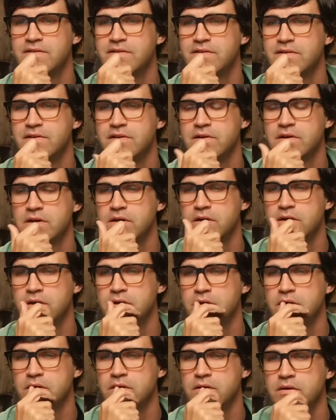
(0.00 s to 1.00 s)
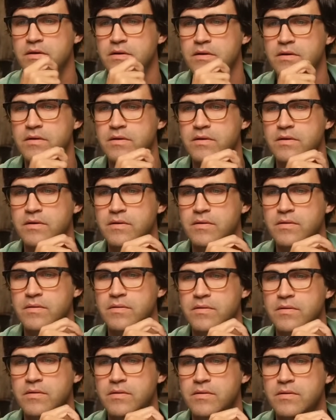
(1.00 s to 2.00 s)

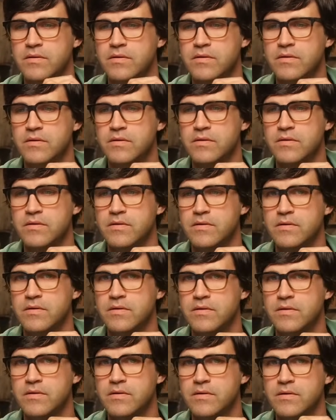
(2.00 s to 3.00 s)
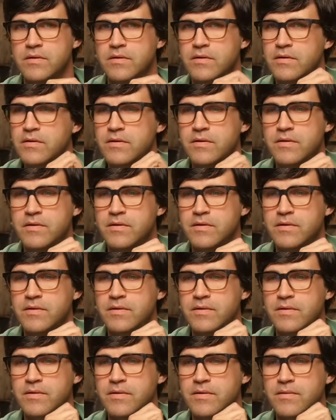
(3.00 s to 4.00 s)

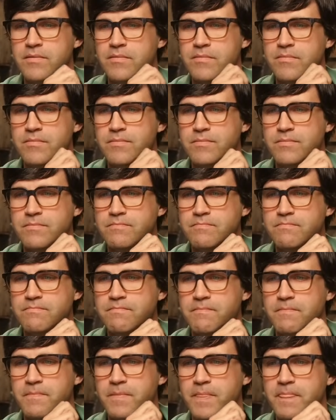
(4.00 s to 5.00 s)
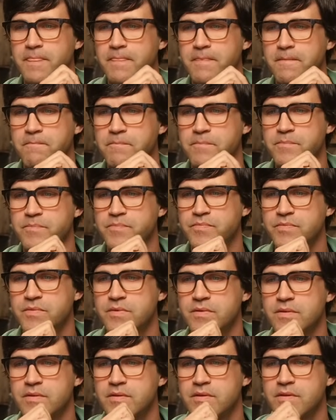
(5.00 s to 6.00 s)

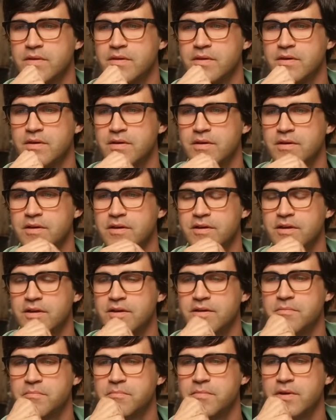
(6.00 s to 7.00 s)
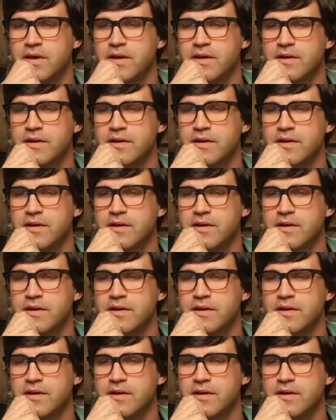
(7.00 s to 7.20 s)
(silent)